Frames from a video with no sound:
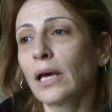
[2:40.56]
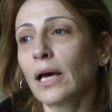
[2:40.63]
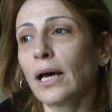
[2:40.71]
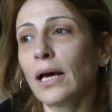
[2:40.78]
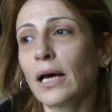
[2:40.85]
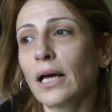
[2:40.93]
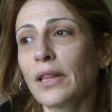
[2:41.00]

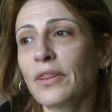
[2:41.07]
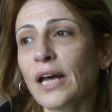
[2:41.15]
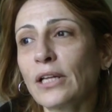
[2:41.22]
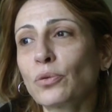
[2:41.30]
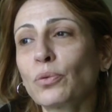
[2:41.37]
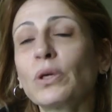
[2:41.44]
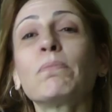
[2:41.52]

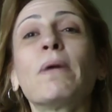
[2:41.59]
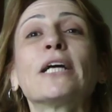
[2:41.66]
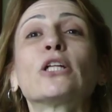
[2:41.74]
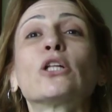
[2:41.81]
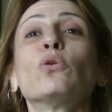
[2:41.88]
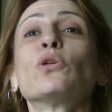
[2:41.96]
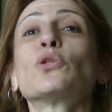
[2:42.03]
That we
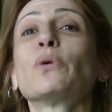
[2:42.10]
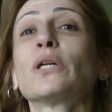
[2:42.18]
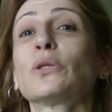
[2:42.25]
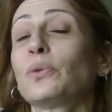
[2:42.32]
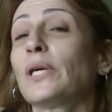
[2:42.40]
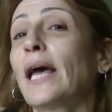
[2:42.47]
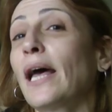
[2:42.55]
might lose
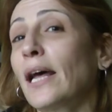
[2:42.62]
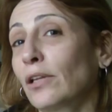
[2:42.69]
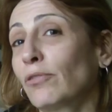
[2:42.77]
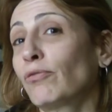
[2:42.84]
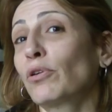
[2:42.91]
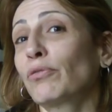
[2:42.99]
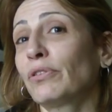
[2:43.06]
what we
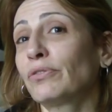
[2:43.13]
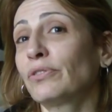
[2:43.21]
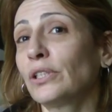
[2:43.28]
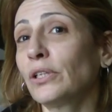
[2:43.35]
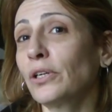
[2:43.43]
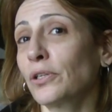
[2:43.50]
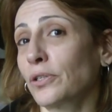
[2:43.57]
had for 50
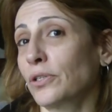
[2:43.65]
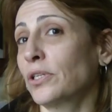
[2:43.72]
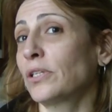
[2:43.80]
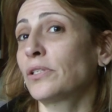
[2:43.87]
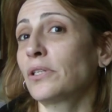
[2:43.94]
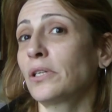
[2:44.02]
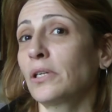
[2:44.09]
years
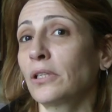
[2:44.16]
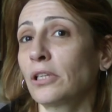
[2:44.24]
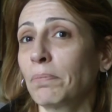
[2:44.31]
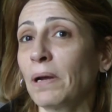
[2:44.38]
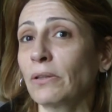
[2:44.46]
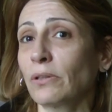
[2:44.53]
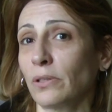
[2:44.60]
since
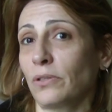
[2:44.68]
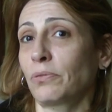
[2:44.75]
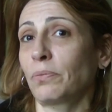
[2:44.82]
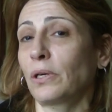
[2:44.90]
independence,